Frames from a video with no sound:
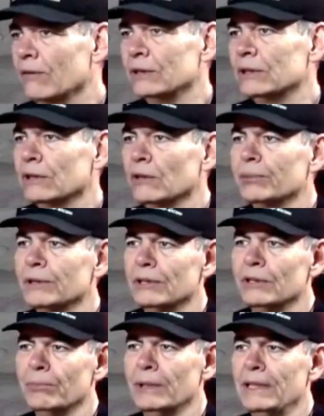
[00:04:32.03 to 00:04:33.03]
single
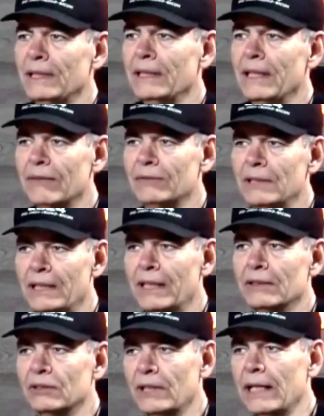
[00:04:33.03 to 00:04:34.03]
participant in the
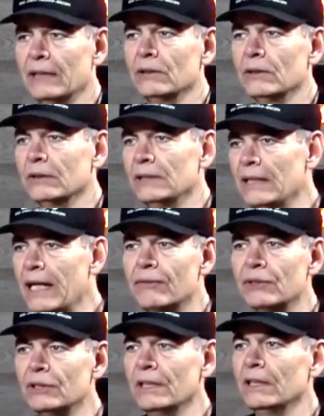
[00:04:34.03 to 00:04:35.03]
FTX scandal
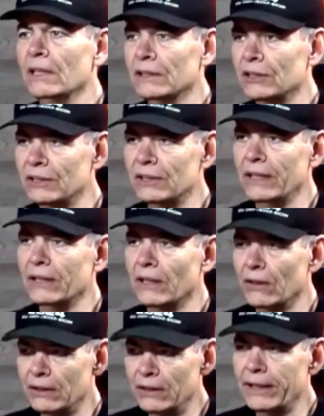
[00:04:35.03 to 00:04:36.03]
never did
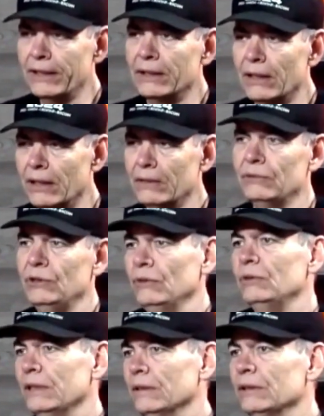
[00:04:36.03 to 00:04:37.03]
a lick of due
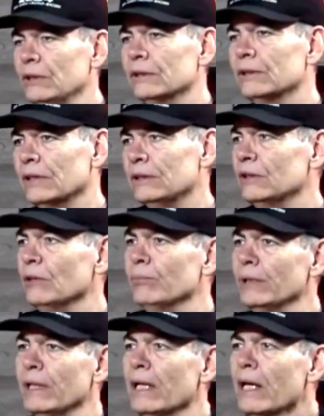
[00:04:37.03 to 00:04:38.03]
diligence. They
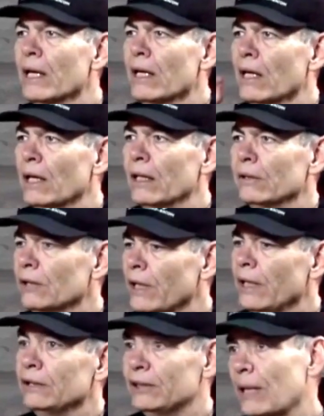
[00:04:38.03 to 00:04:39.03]
simply,
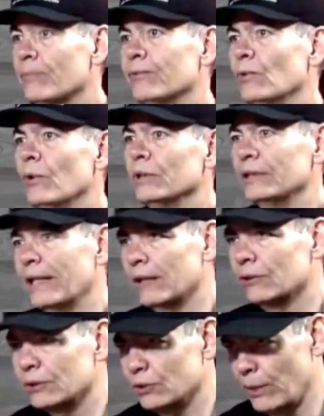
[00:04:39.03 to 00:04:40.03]
except for
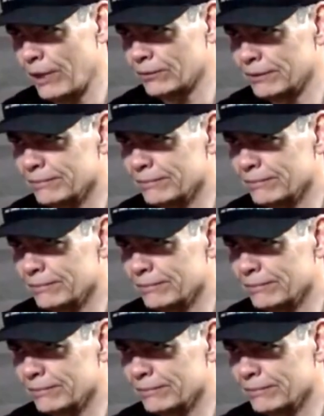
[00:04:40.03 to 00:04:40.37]
Taylor Swift.